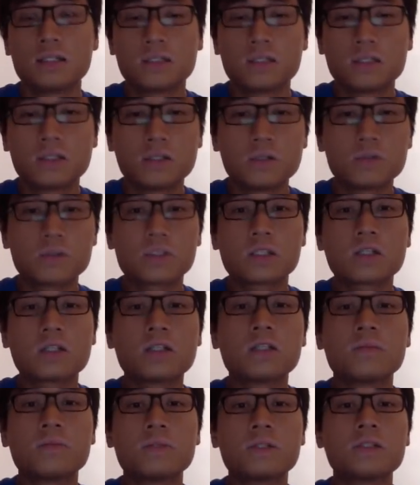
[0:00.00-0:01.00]
Those
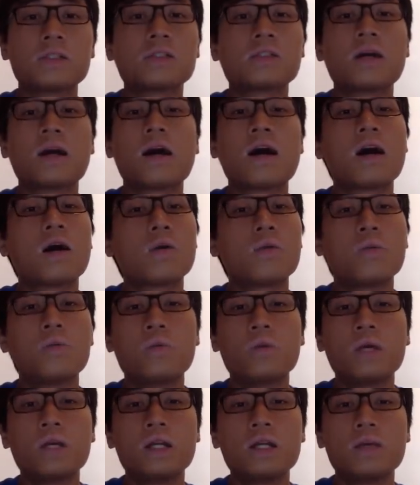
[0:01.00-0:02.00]
tournaments are
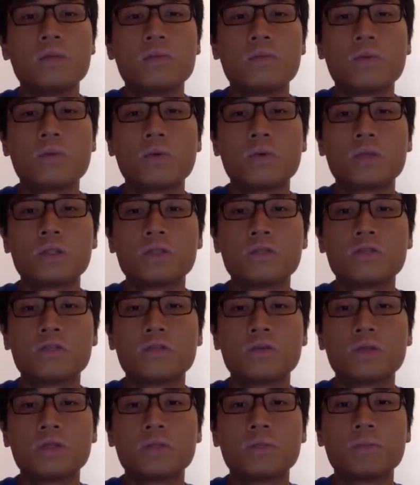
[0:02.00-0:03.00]
really important
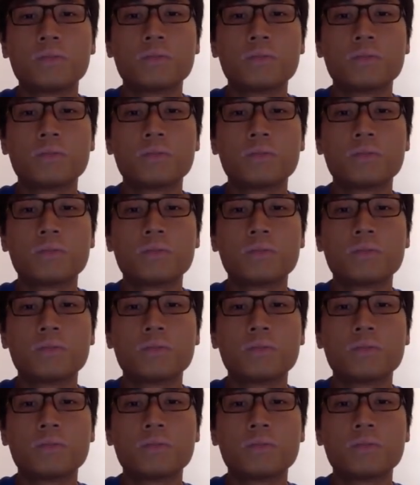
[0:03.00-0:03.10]
for the